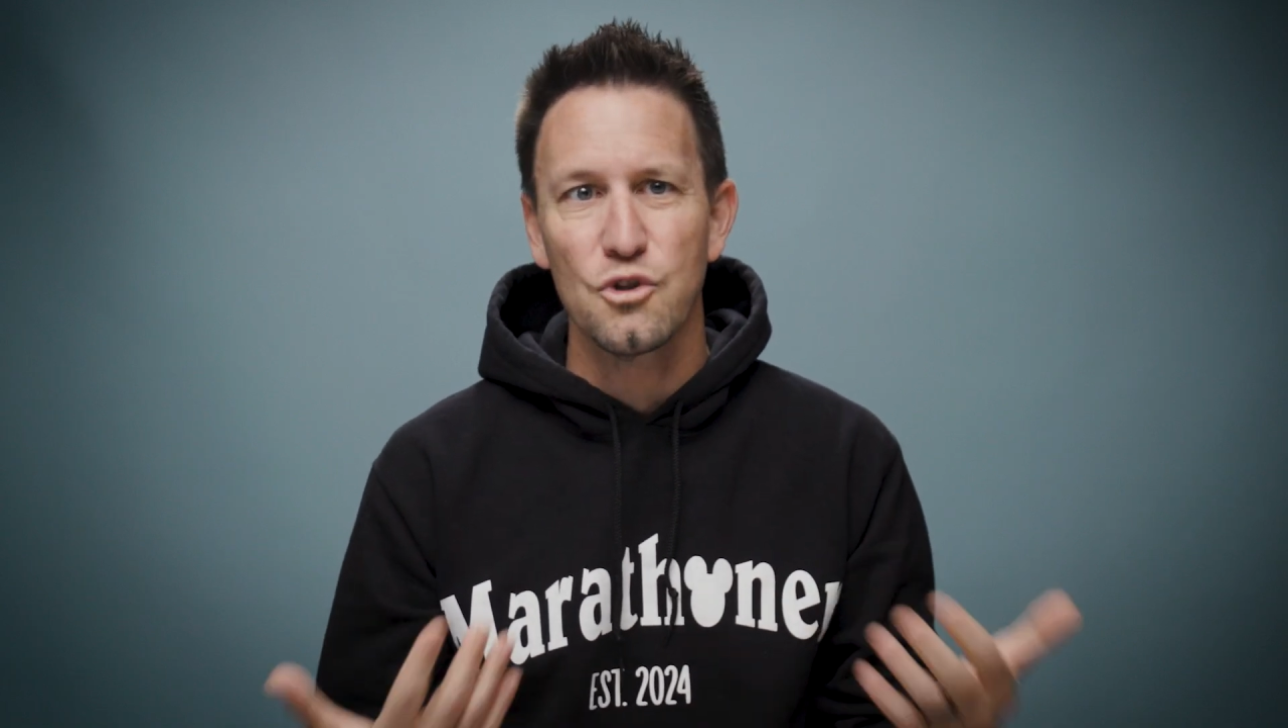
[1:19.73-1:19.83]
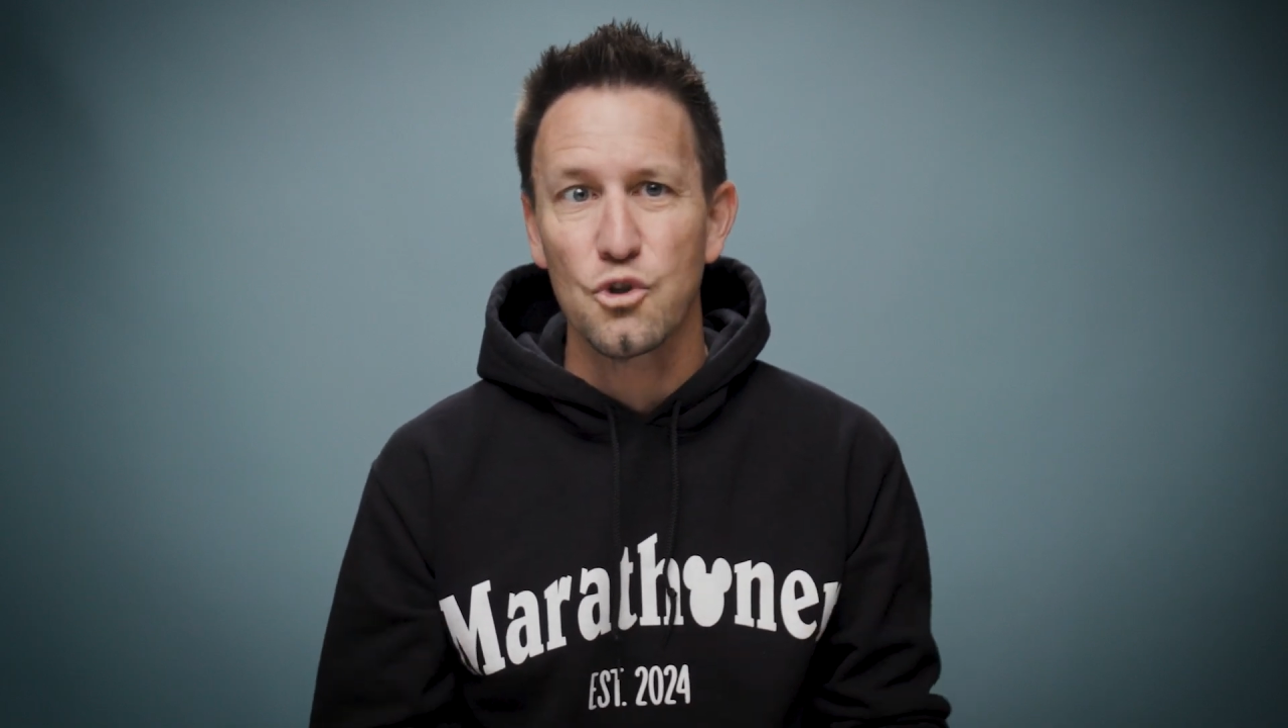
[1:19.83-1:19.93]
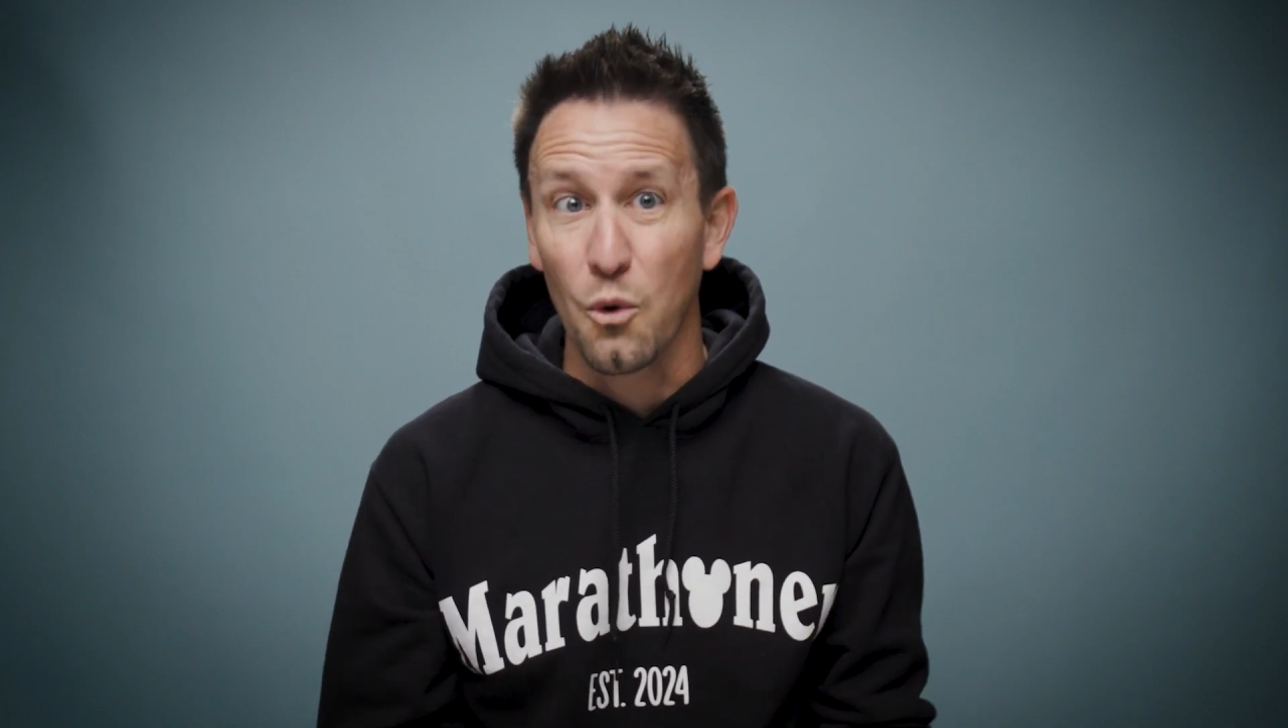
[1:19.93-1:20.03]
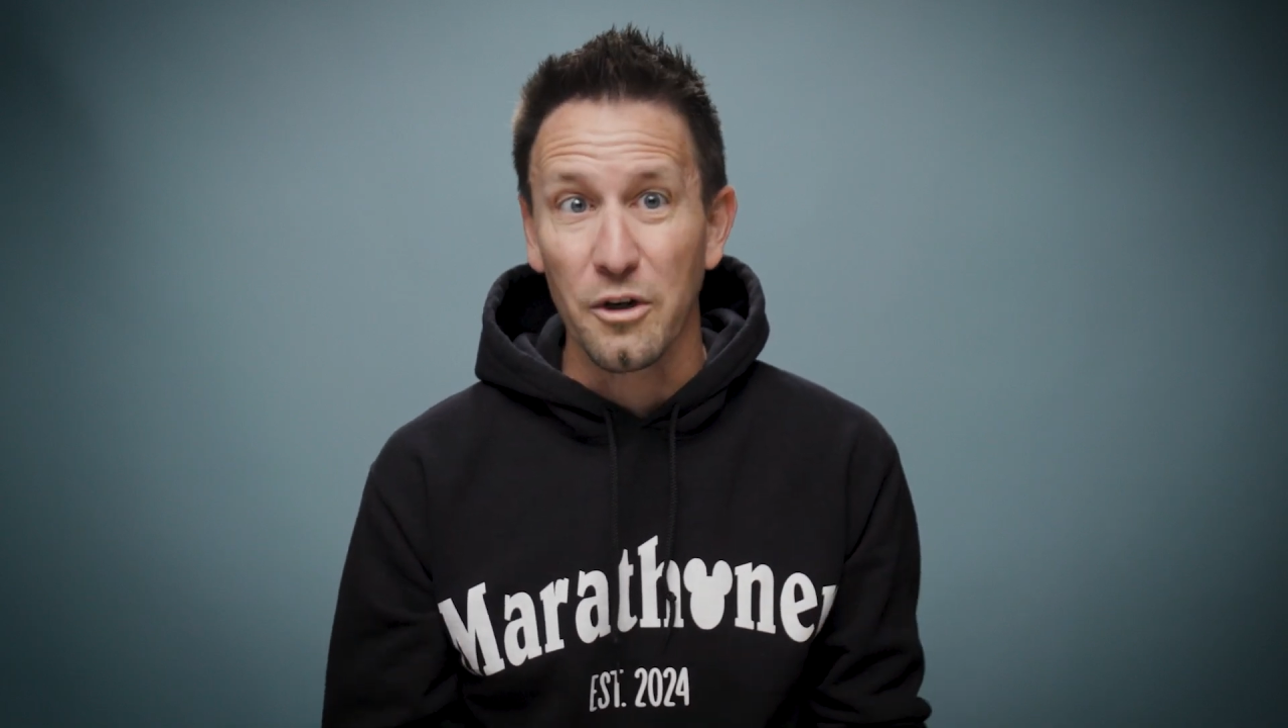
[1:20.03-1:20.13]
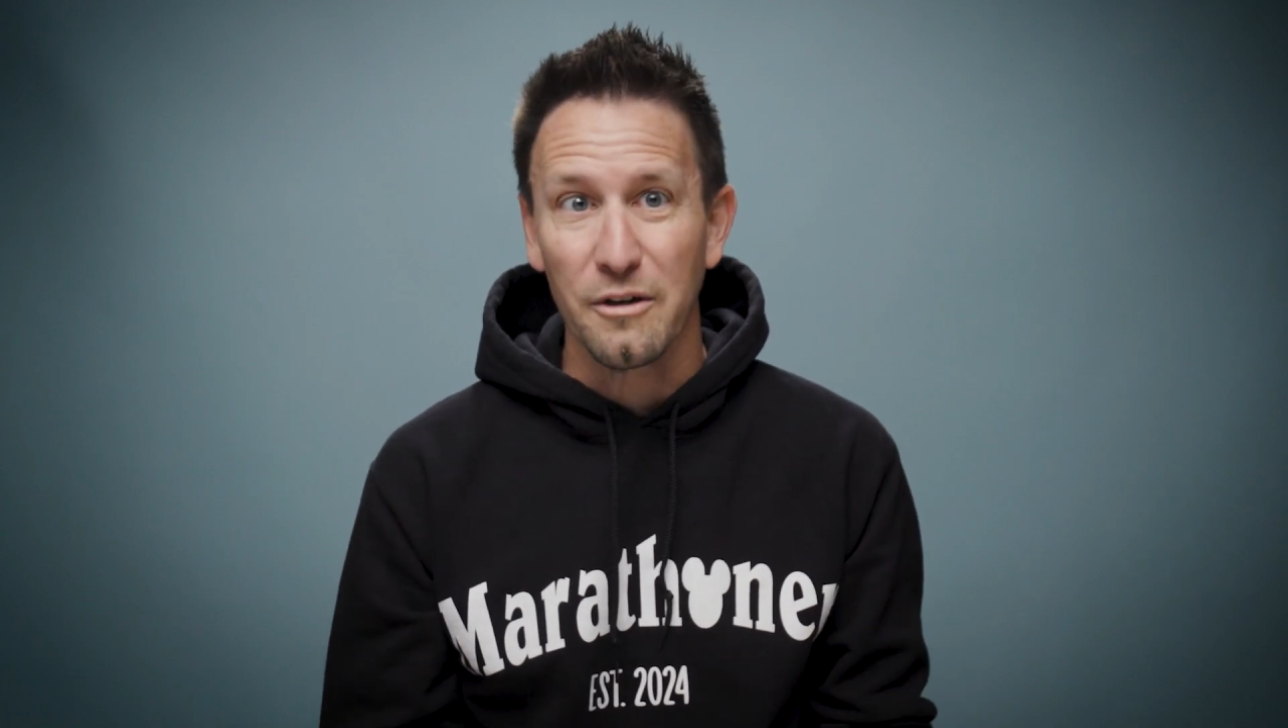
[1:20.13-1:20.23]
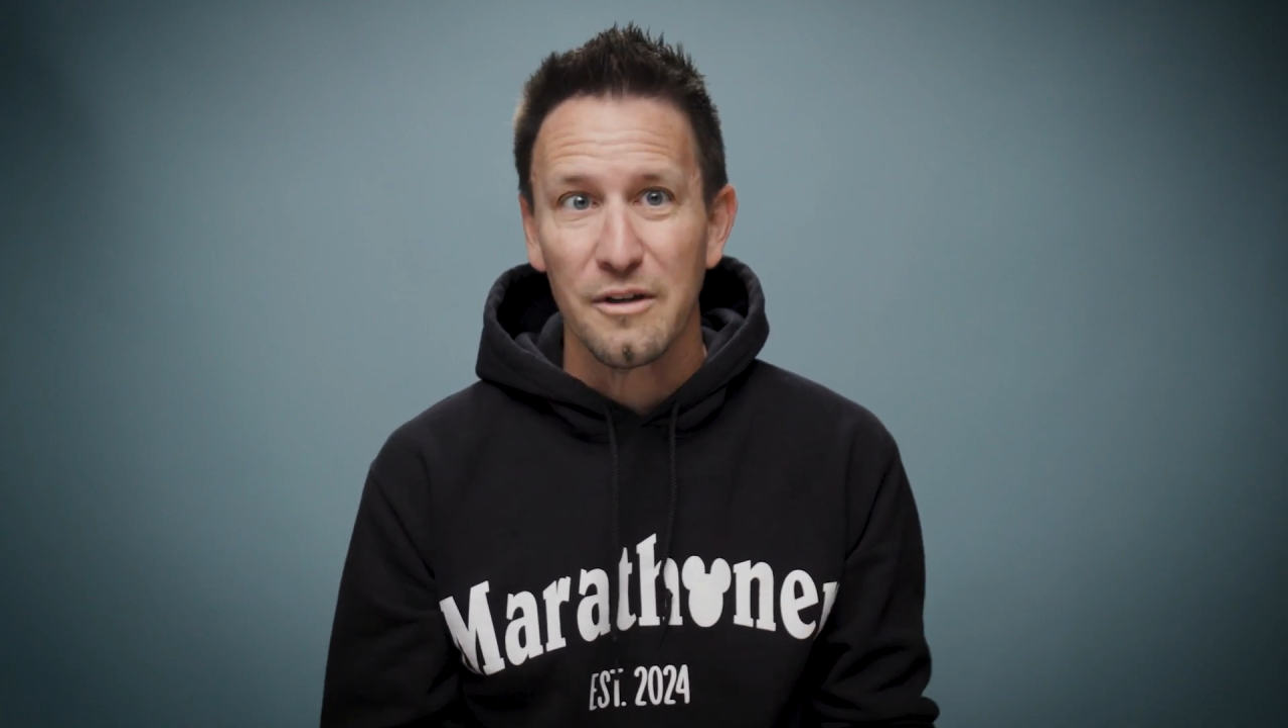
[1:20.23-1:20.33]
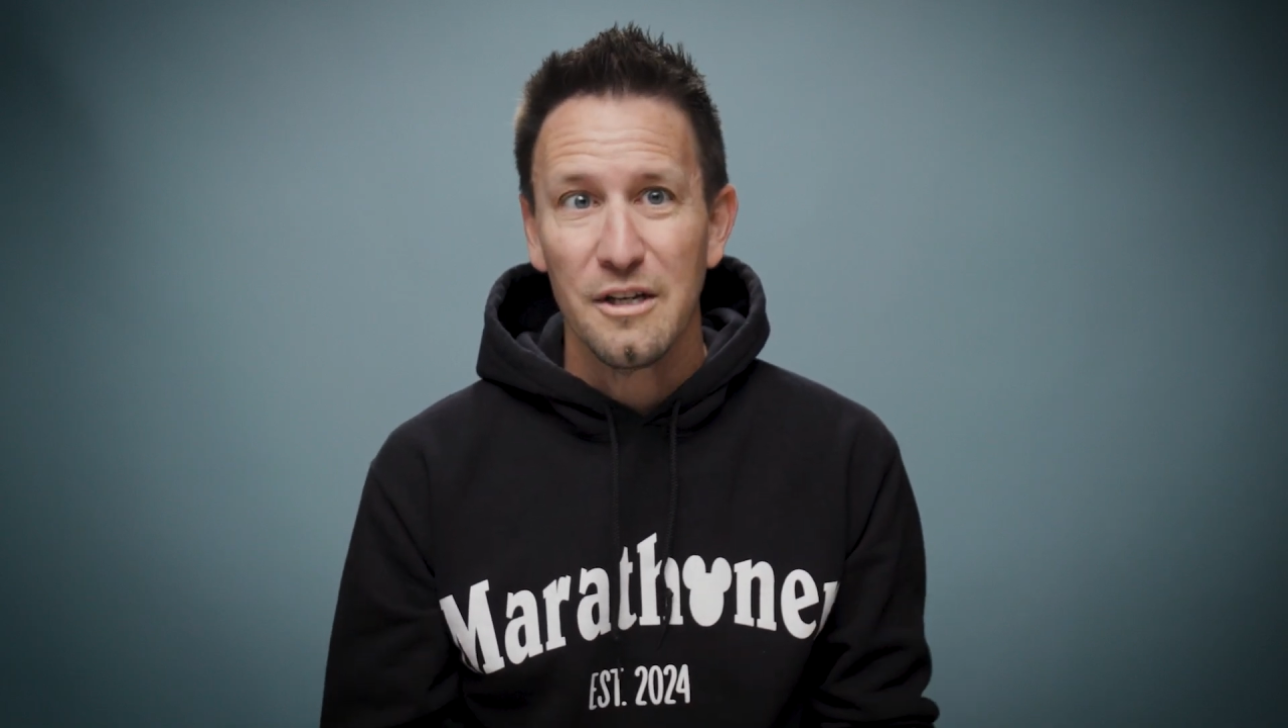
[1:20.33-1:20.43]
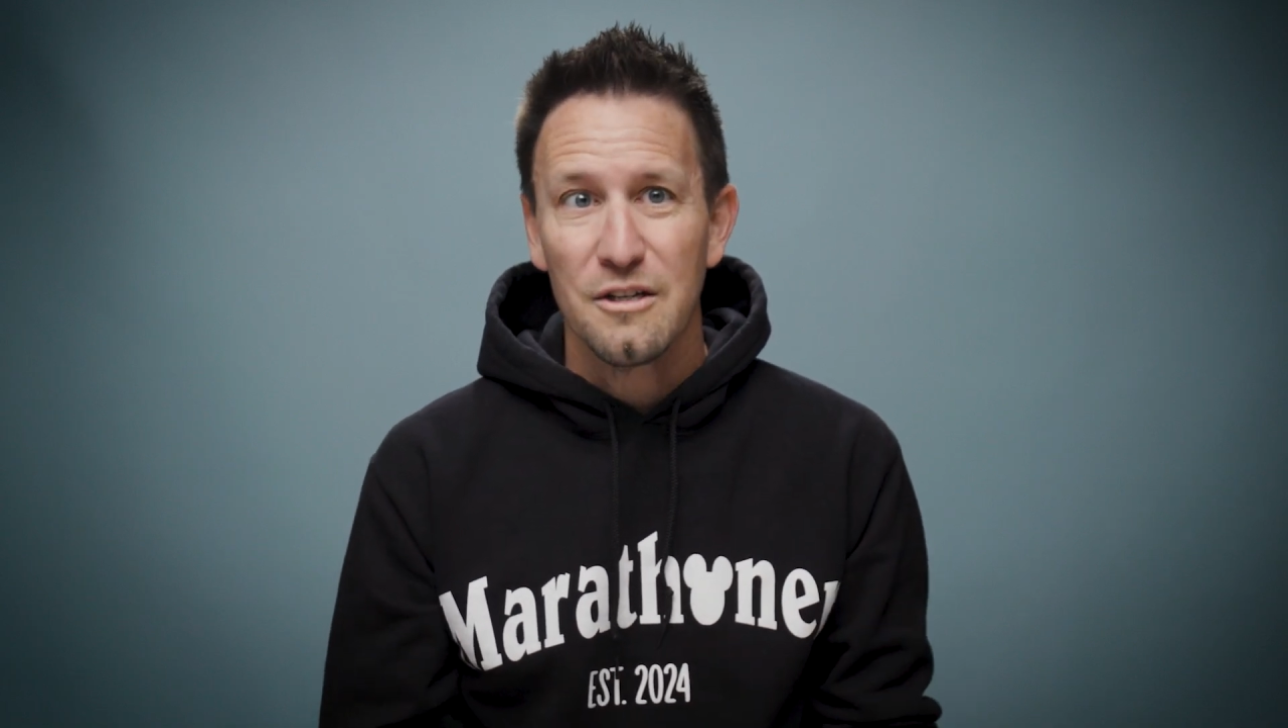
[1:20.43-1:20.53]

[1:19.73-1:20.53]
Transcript: shorter.